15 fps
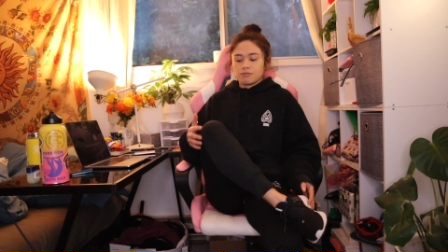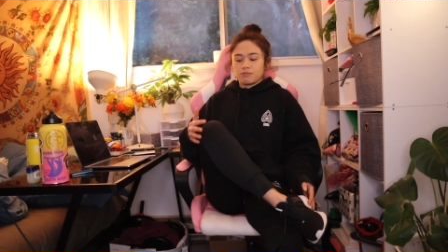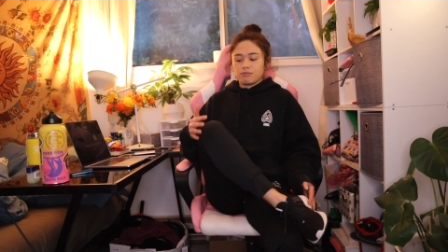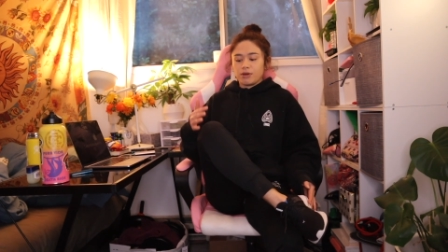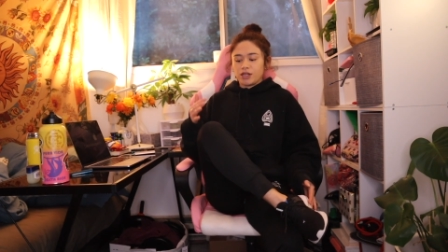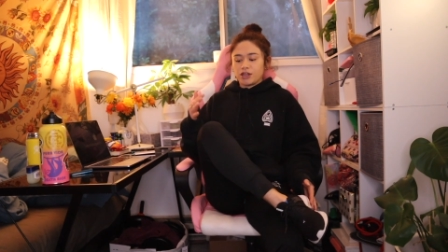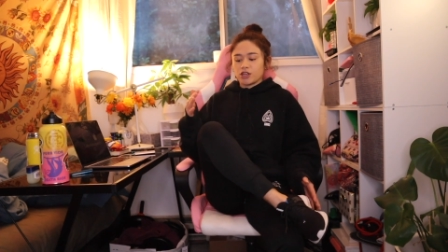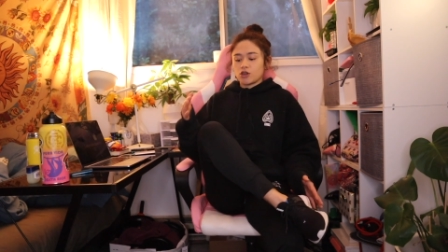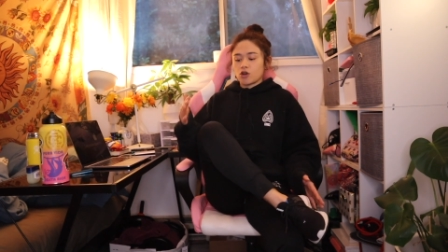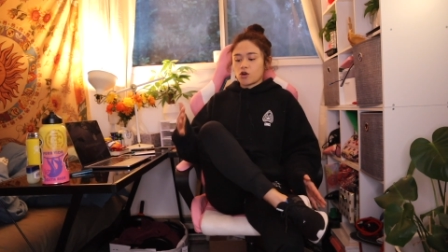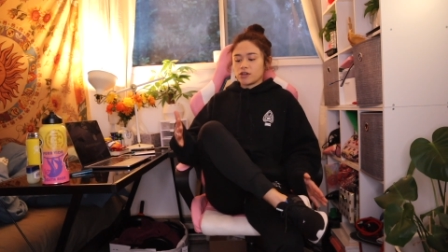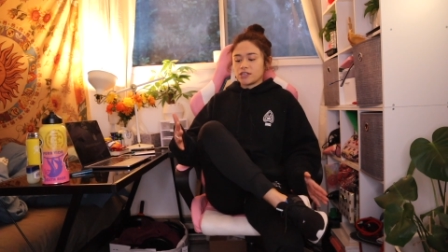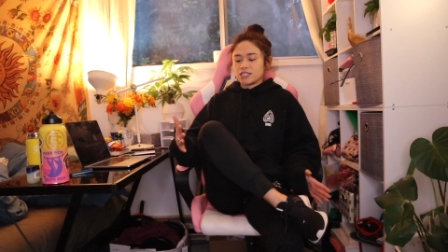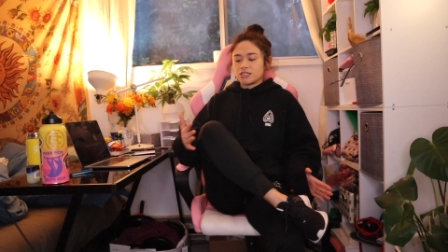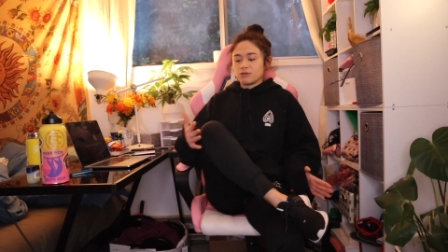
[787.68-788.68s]
but the
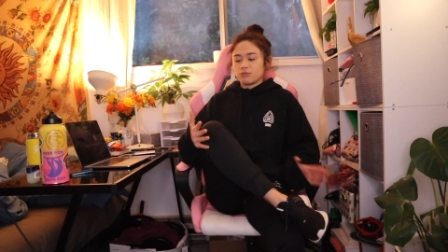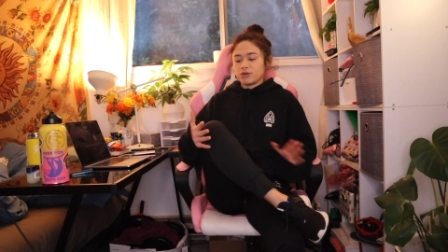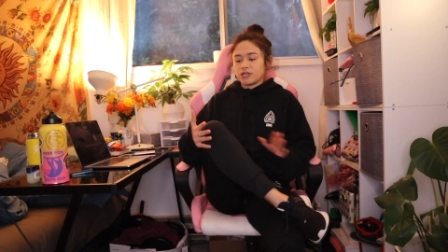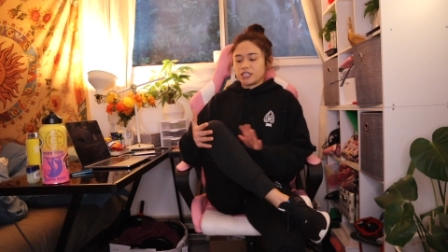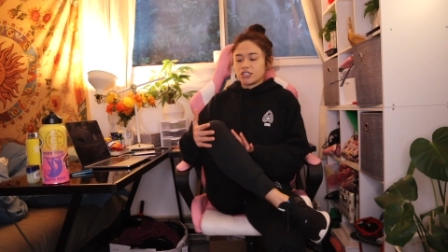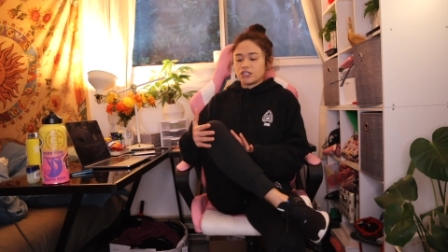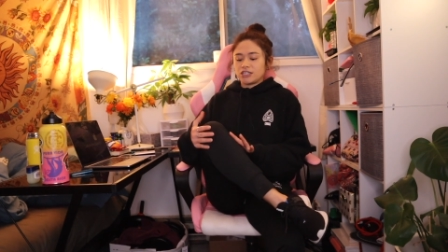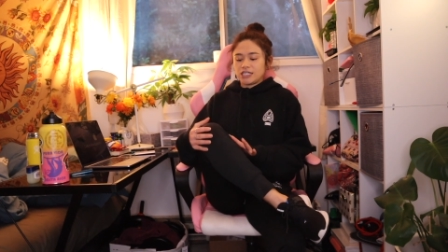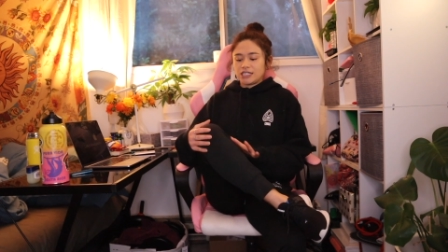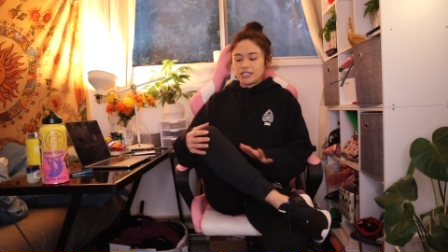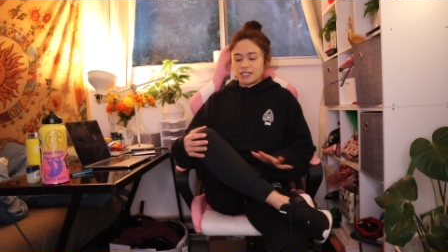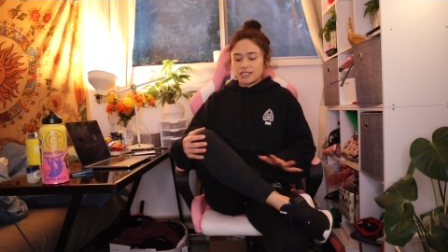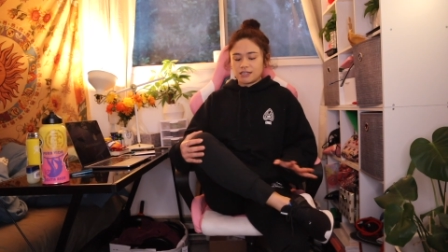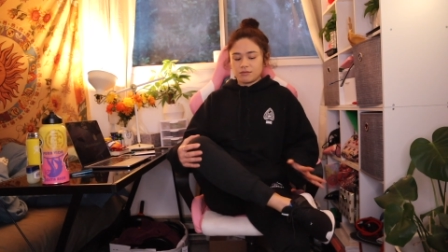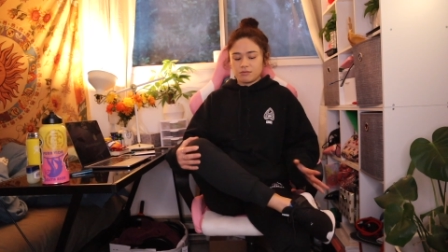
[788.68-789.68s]
goal is to bring your
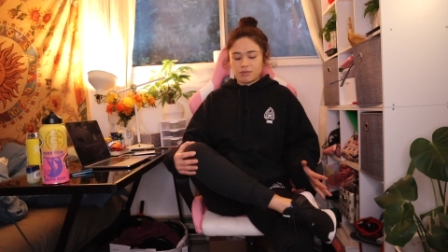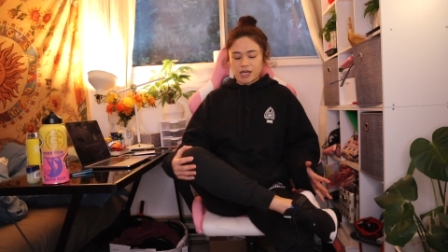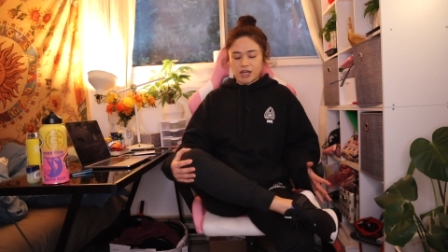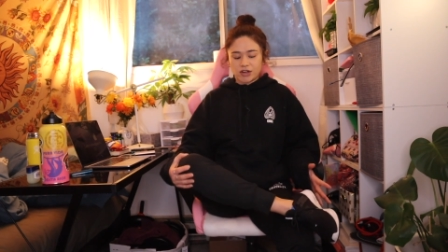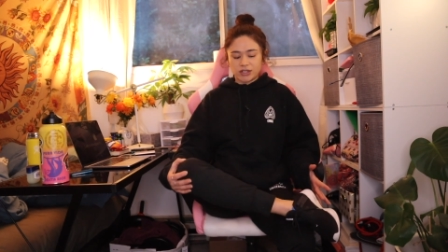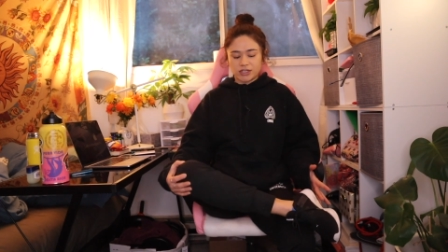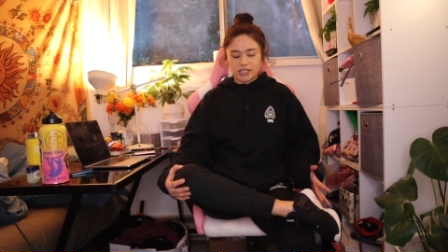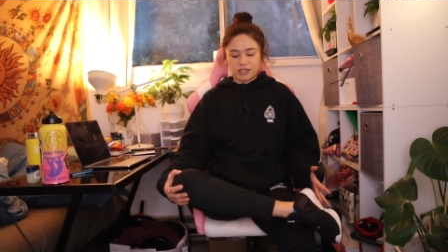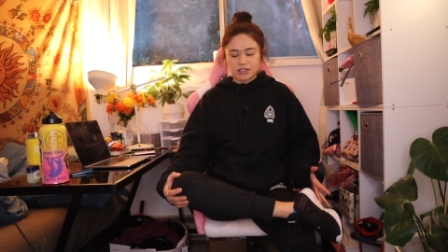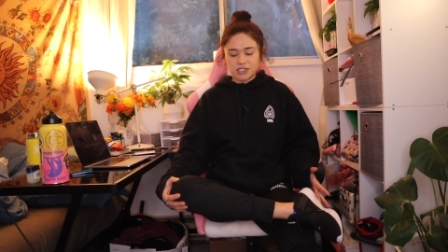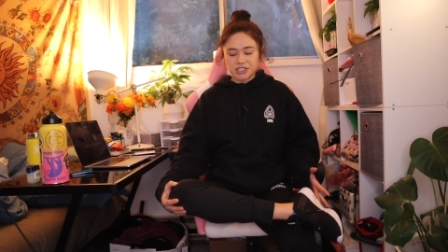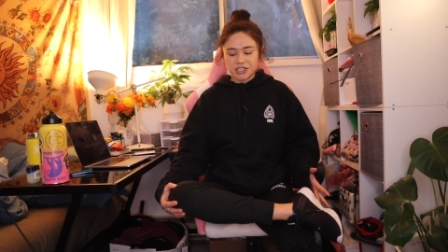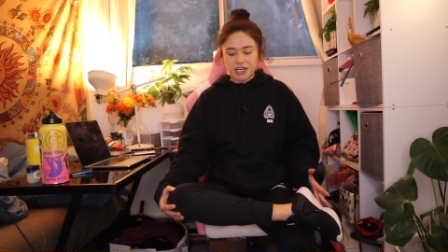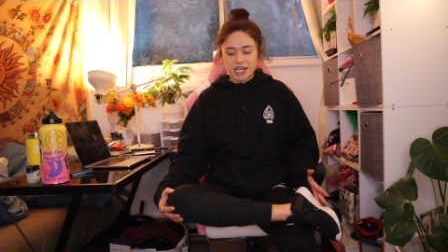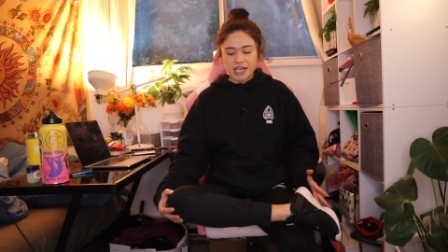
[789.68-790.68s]
knee parallel
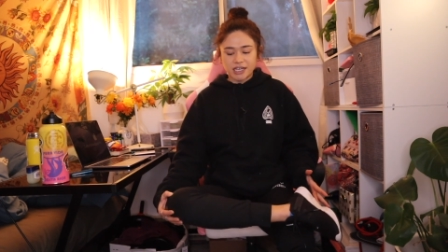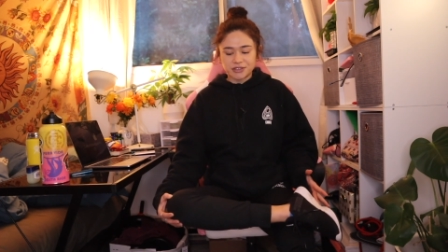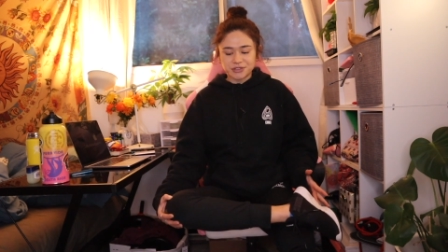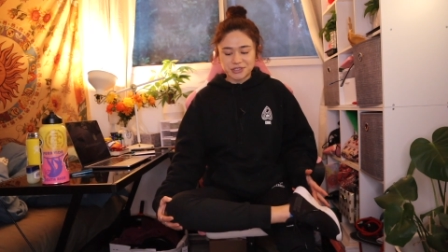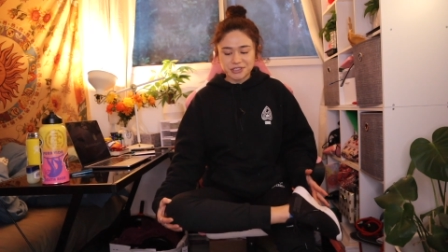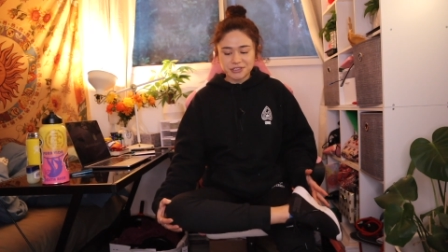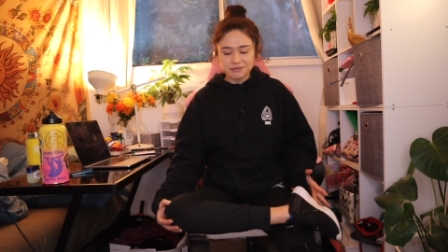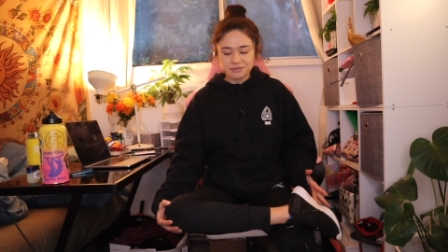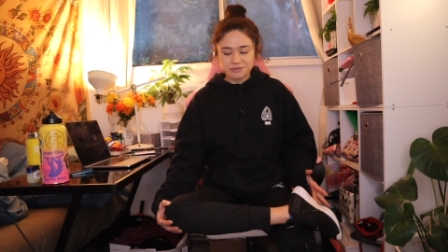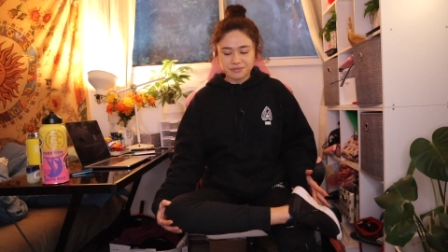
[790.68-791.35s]
to your ankle.